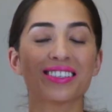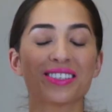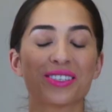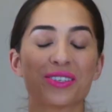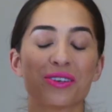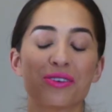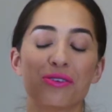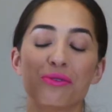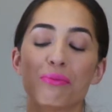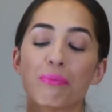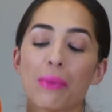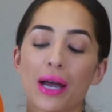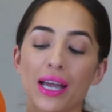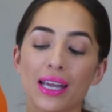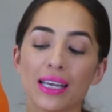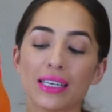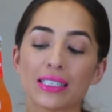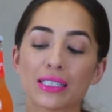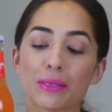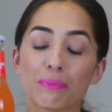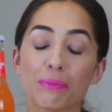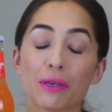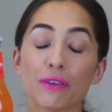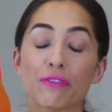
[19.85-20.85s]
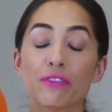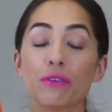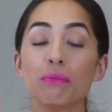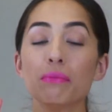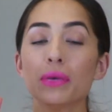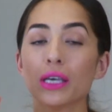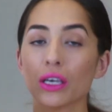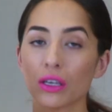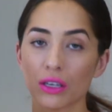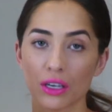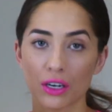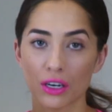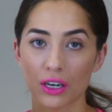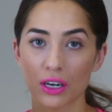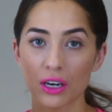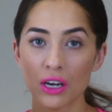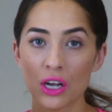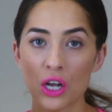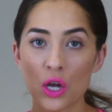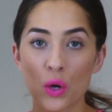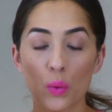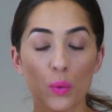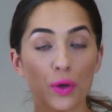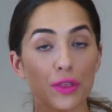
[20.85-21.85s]
So you might be familiar
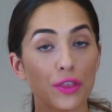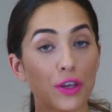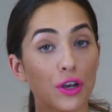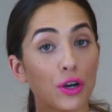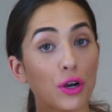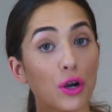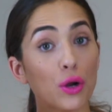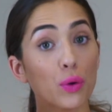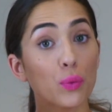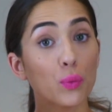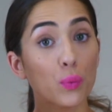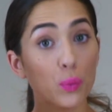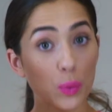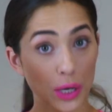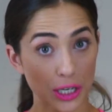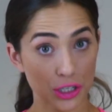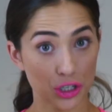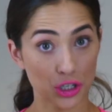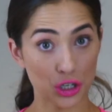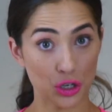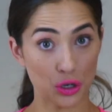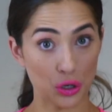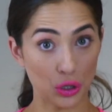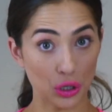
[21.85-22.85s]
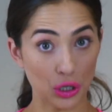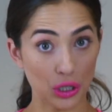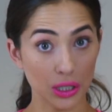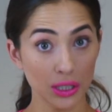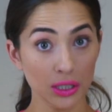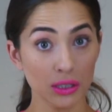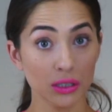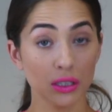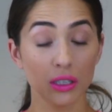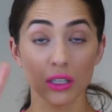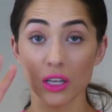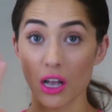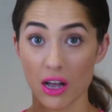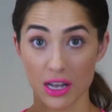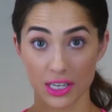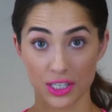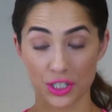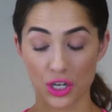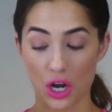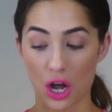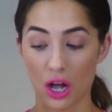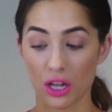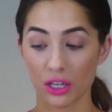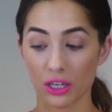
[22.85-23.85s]
with their original
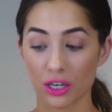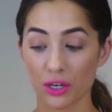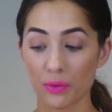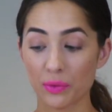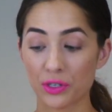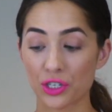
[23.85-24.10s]
Clausthaler,